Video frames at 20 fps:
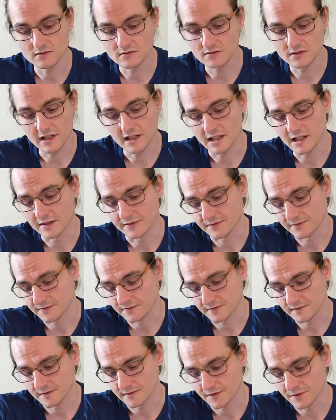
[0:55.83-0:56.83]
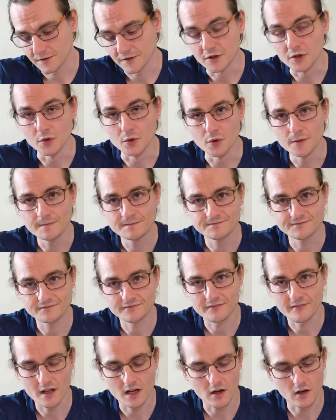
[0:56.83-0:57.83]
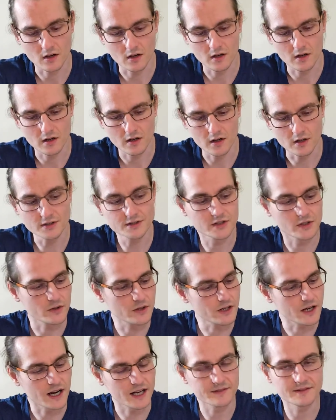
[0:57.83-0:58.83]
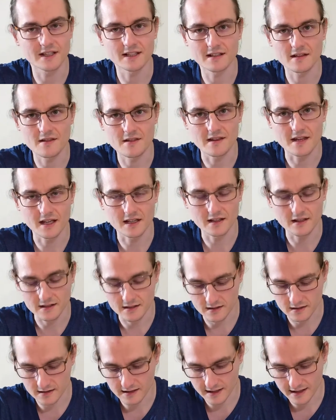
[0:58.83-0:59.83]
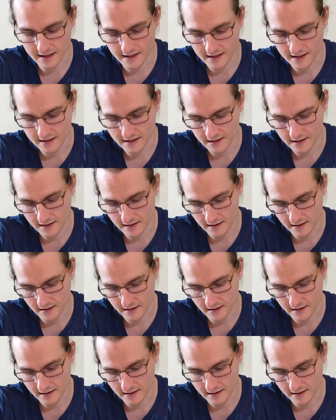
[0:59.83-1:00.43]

gotta have few. Also, I've done thing like